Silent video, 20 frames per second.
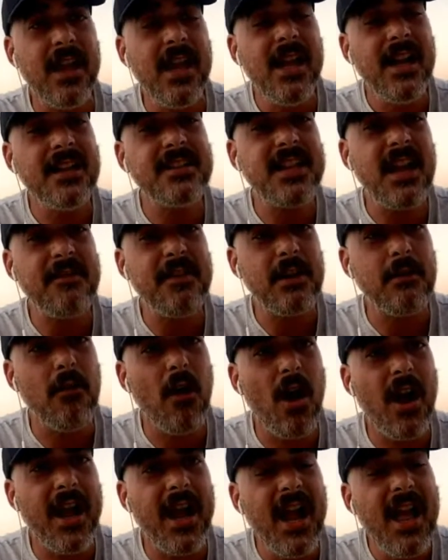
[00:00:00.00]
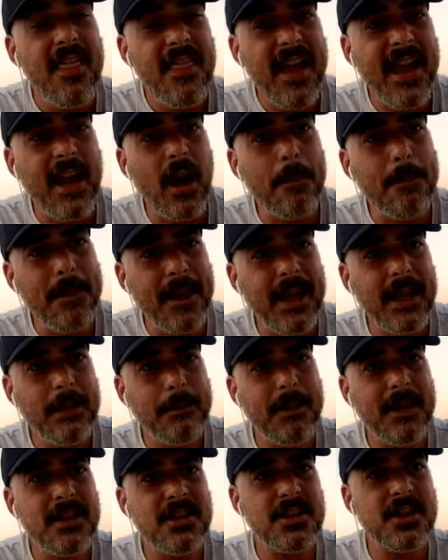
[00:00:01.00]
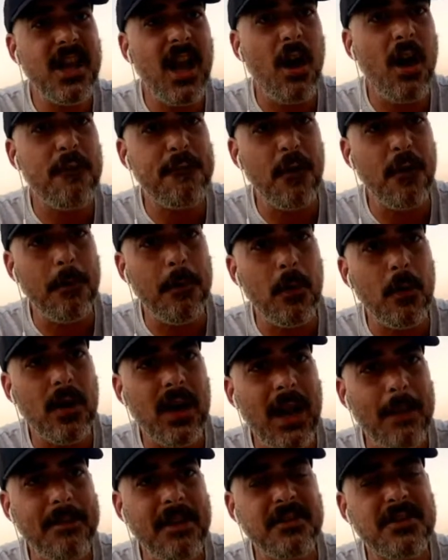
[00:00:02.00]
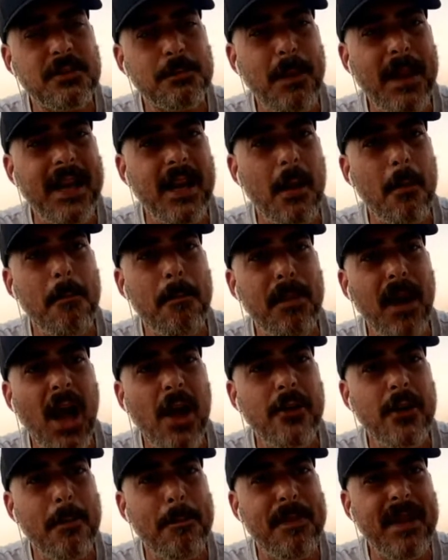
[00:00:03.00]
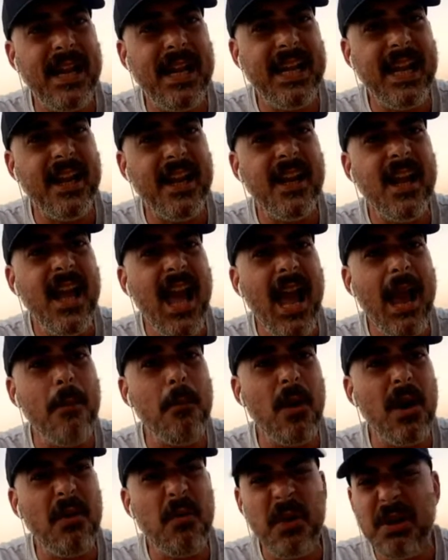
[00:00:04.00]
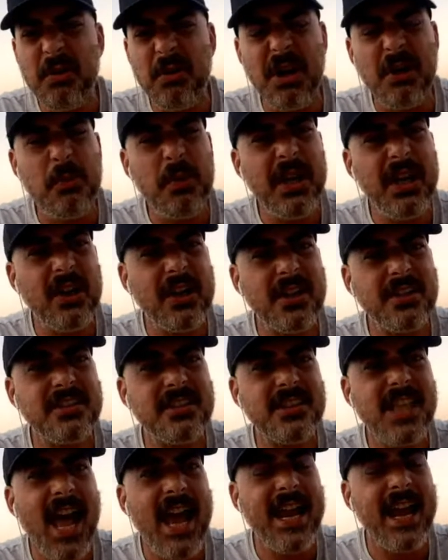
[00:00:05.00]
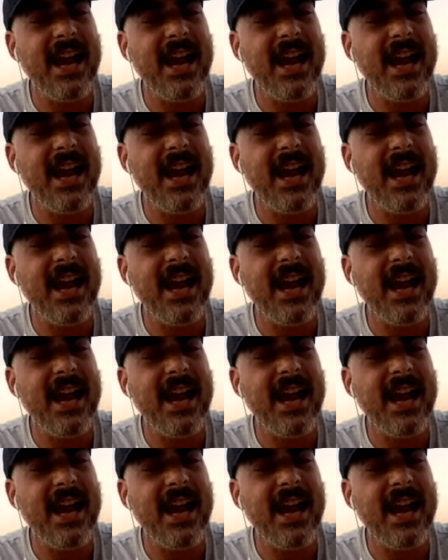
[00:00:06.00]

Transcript: Let's have it right. They are penny pinching at our football club. They've spent and blown a billion and we look a state.